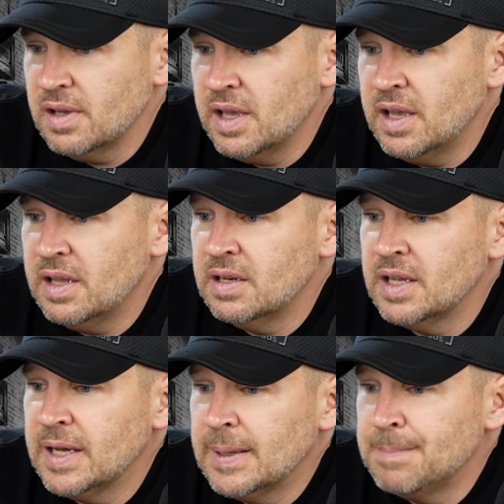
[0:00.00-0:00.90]
And
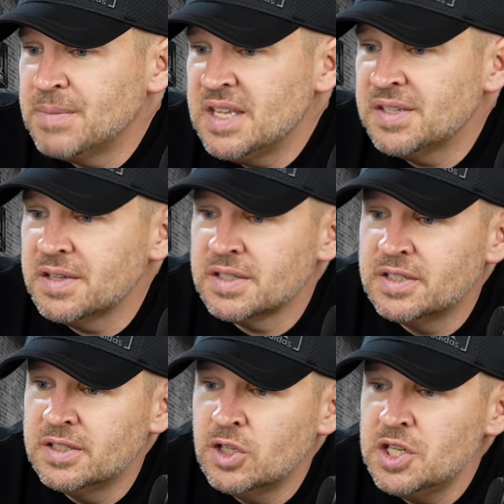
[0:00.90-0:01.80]
um, he says,
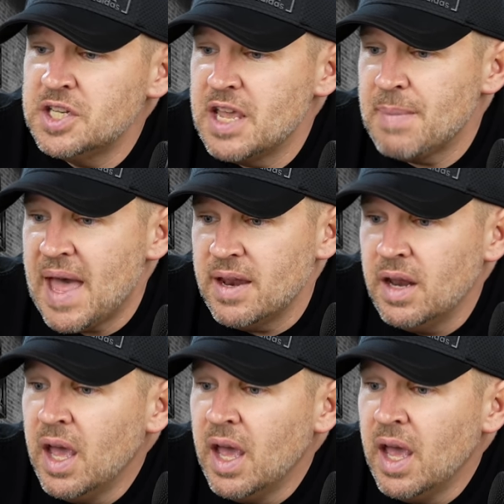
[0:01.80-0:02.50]
Good day, Matt.